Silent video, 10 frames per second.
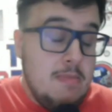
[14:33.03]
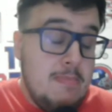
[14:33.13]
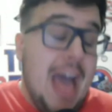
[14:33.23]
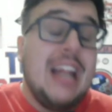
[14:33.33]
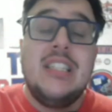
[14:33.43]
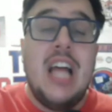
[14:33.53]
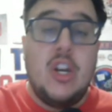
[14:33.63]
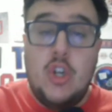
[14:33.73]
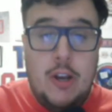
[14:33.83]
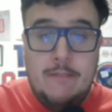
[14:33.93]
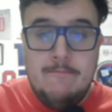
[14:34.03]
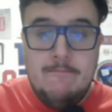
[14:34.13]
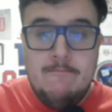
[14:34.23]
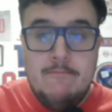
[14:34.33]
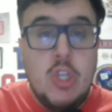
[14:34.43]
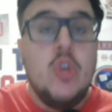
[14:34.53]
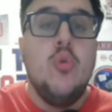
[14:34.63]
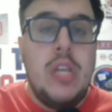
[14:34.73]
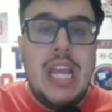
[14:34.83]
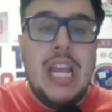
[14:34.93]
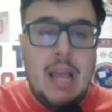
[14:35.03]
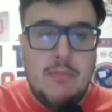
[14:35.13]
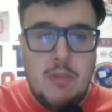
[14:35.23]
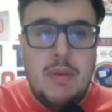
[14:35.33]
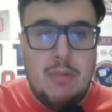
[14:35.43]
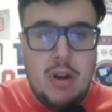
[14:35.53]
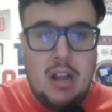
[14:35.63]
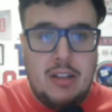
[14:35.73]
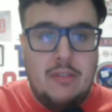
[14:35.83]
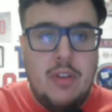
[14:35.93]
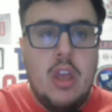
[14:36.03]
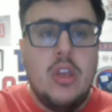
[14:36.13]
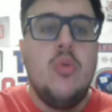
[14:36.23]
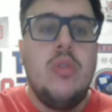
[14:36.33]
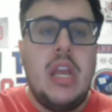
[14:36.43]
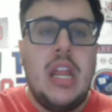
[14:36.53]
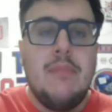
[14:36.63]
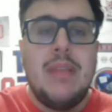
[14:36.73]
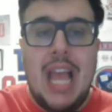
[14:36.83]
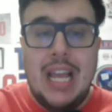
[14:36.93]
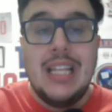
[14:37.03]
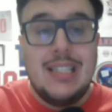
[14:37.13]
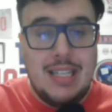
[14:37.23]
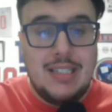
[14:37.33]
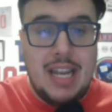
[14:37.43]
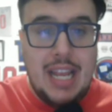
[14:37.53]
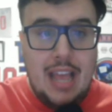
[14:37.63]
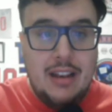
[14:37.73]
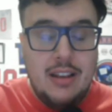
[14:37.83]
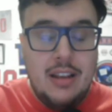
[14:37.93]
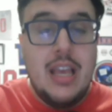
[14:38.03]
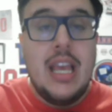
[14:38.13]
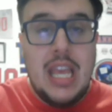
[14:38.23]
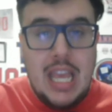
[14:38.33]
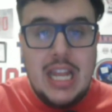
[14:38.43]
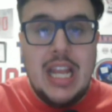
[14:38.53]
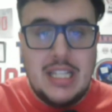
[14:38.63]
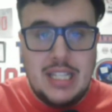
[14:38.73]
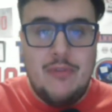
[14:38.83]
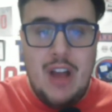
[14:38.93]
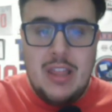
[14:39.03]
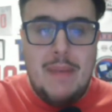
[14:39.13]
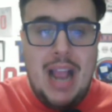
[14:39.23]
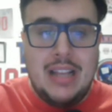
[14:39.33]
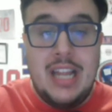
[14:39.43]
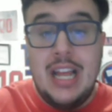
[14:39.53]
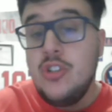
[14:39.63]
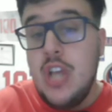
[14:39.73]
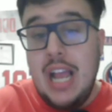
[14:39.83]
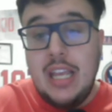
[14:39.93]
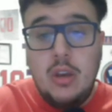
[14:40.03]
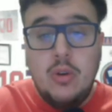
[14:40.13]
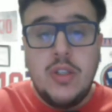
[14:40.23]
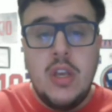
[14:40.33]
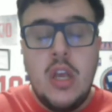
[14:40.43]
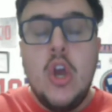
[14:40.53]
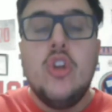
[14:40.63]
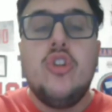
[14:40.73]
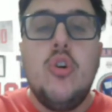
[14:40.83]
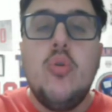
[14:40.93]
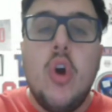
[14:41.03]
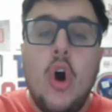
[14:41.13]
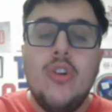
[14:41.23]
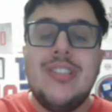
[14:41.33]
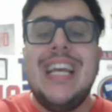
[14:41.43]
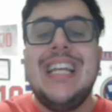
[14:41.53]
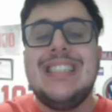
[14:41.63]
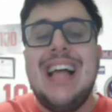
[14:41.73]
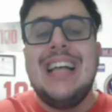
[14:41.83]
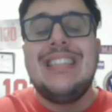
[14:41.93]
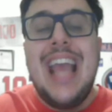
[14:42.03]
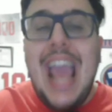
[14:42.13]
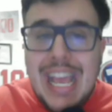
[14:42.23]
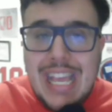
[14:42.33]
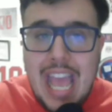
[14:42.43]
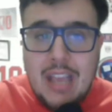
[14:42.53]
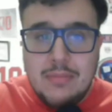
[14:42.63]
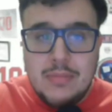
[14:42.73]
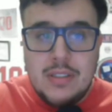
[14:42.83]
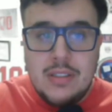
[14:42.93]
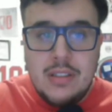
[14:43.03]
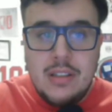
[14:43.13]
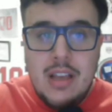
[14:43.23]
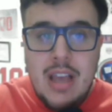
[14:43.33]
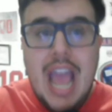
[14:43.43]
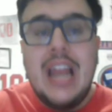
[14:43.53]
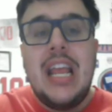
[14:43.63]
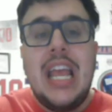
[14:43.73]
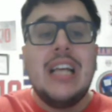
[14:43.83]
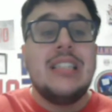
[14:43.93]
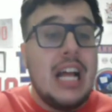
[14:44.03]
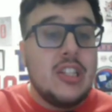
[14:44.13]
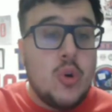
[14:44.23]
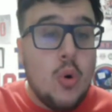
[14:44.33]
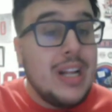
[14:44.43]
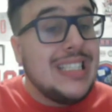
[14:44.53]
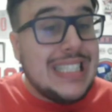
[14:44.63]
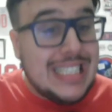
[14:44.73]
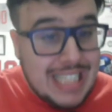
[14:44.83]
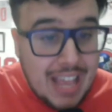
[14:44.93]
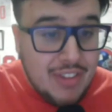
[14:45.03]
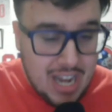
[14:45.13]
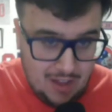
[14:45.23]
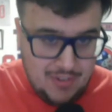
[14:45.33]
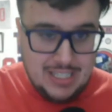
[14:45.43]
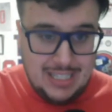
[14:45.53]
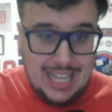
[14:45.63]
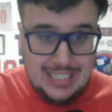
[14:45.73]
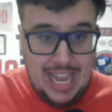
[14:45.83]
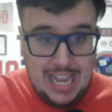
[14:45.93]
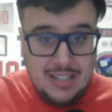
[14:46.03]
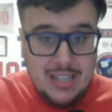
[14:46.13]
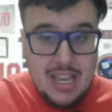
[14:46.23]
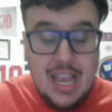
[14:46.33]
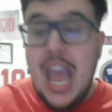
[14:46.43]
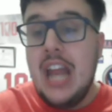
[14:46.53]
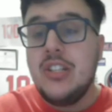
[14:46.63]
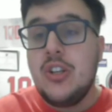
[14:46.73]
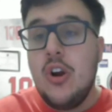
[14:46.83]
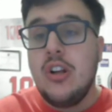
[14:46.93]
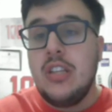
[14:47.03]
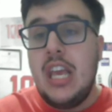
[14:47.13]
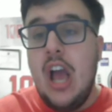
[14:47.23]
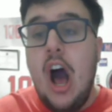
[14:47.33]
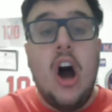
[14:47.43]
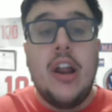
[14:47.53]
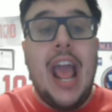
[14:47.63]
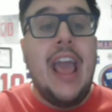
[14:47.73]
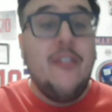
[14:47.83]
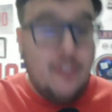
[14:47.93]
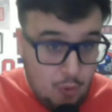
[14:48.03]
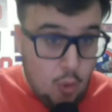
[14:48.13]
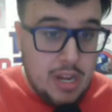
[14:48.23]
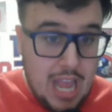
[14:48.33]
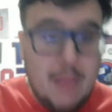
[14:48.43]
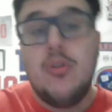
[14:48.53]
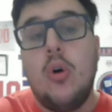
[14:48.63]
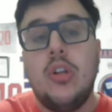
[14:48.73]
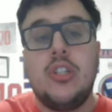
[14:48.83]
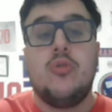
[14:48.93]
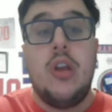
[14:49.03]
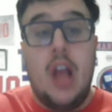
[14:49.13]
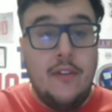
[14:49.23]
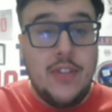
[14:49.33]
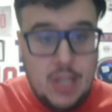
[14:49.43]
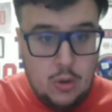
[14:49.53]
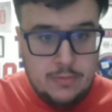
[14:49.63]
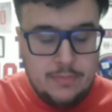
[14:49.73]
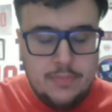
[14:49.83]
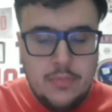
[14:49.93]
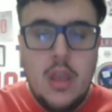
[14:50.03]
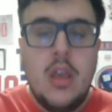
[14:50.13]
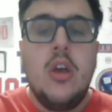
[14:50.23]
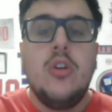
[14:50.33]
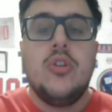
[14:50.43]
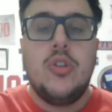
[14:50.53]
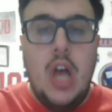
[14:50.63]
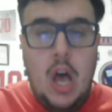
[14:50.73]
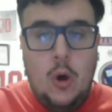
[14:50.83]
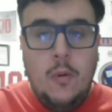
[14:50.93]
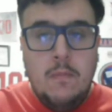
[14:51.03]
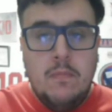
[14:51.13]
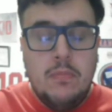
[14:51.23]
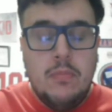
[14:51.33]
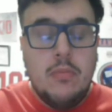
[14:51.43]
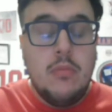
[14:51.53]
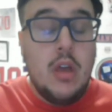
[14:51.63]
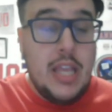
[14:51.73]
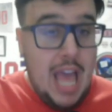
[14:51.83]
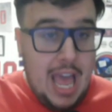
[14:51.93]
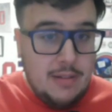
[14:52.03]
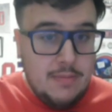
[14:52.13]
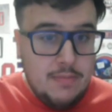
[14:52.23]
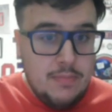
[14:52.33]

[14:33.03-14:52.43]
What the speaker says: That is not good. You need him to be productive. You need him to get consistent again. He needs to find the back of the net. Jack Hughes, 2 goals in his last 8 games. And he has not scored in 7 of his last 8 and is currently on a 4-game goalless streak of his own. So, again,